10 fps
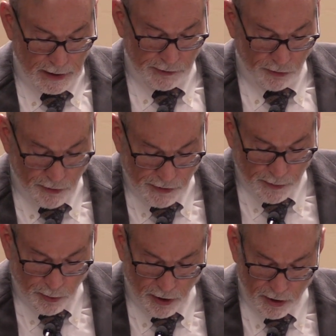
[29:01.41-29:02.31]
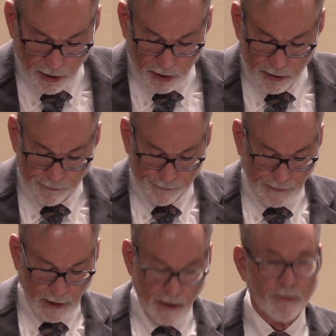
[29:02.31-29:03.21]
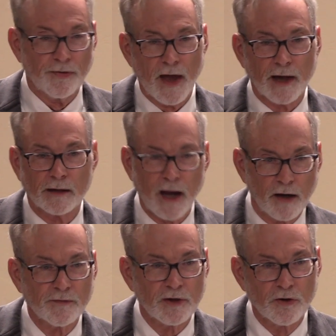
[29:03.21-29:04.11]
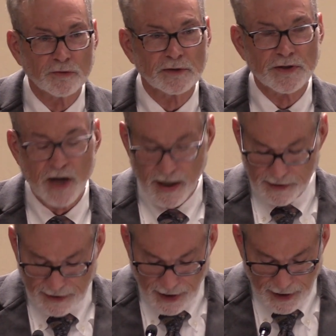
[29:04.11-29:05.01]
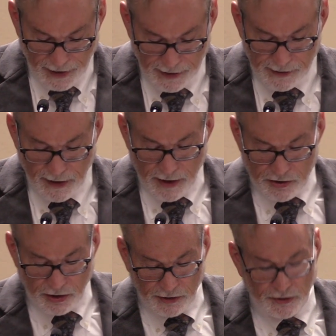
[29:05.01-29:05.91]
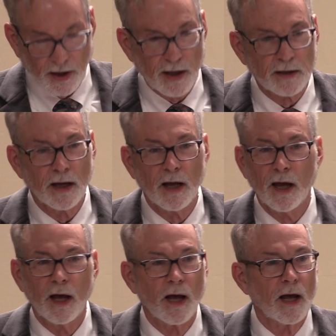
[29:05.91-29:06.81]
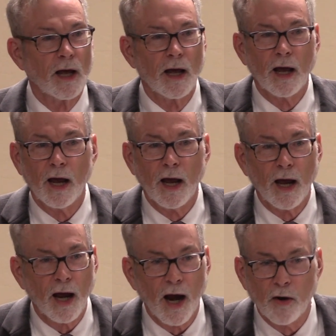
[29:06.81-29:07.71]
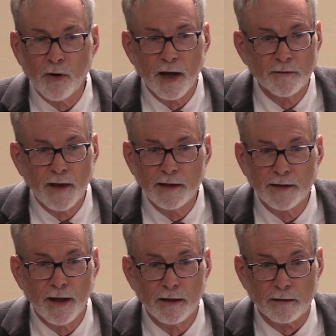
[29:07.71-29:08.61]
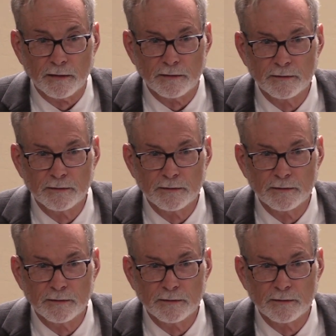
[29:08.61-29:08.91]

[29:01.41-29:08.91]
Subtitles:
Dorothy Parker that Calvin Coolidge had died, she said, "How can they tell?"